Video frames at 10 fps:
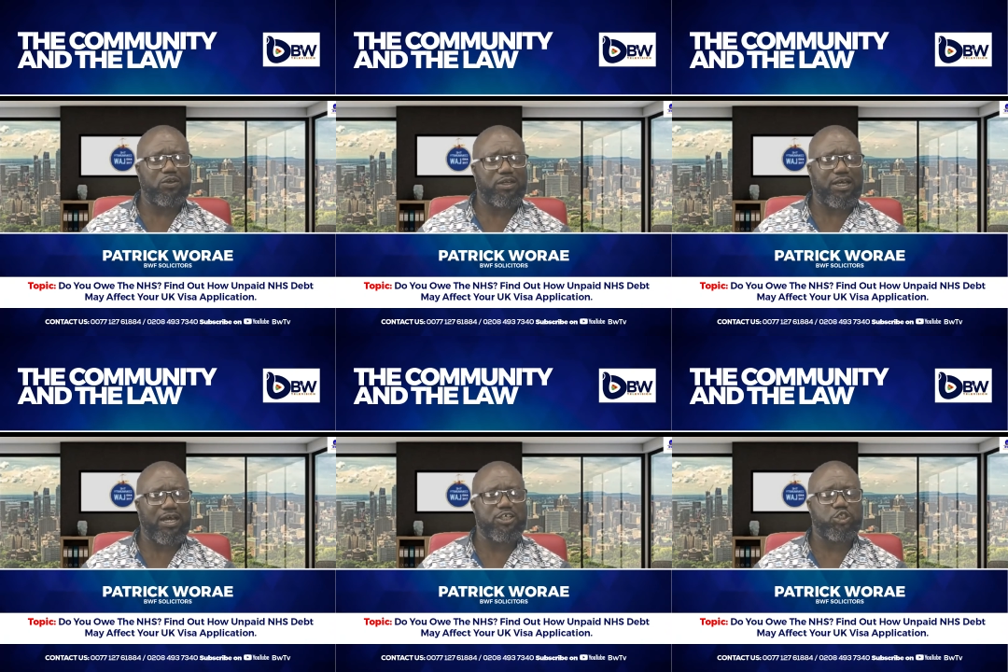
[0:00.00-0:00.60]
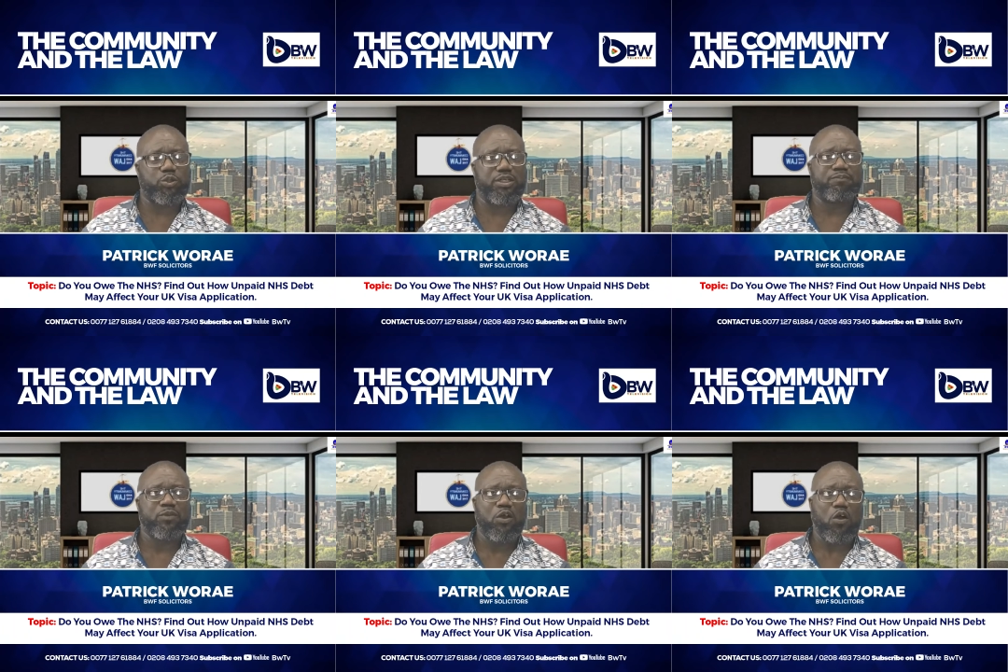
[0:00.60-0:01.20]
High Street
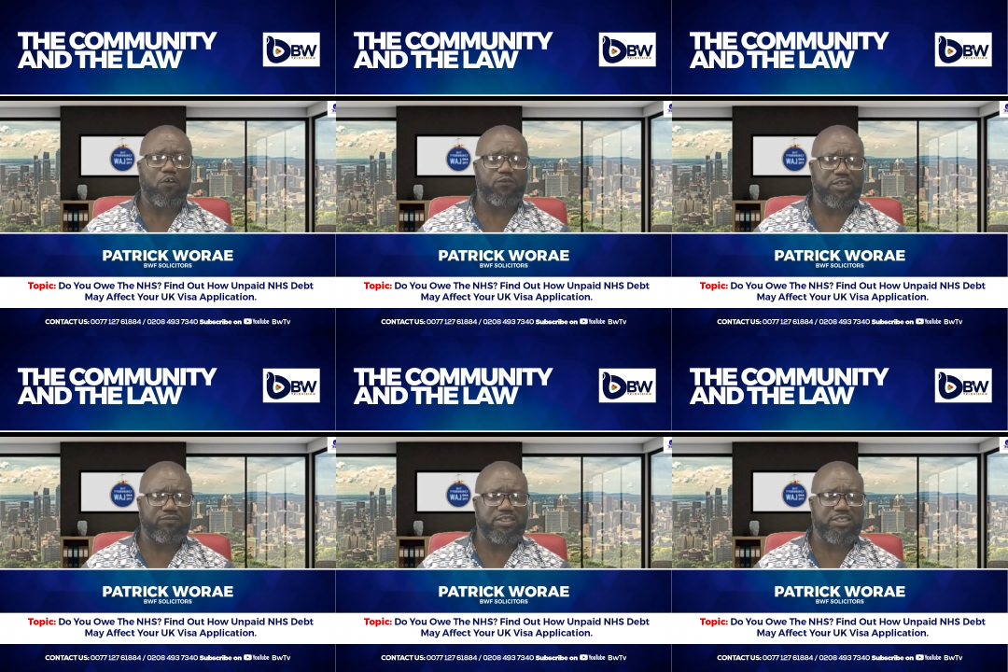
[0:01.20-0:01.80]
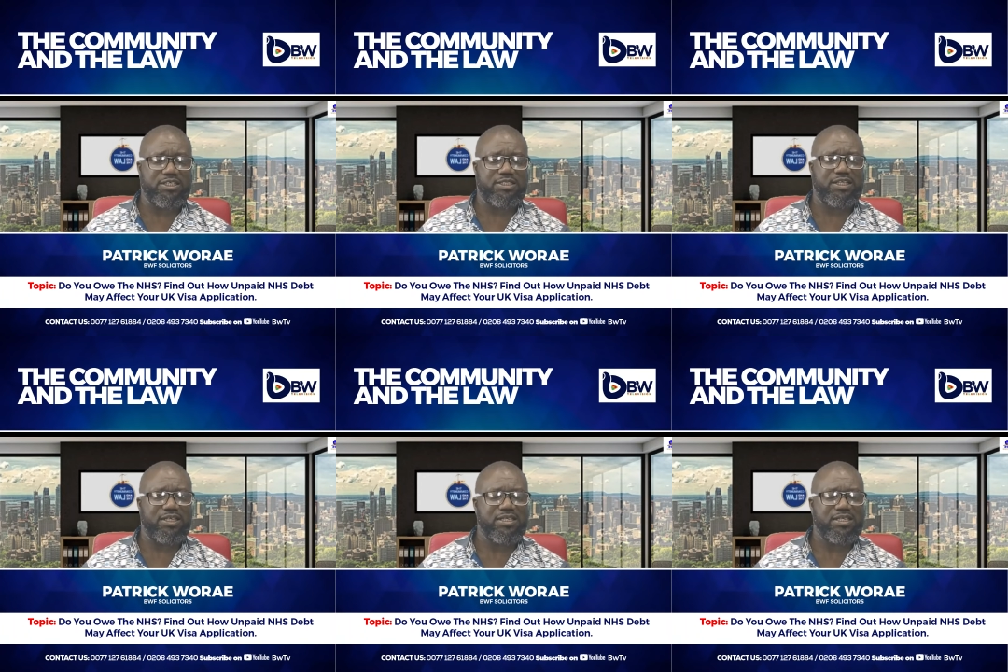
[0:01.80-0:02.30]
of Seven Sisters.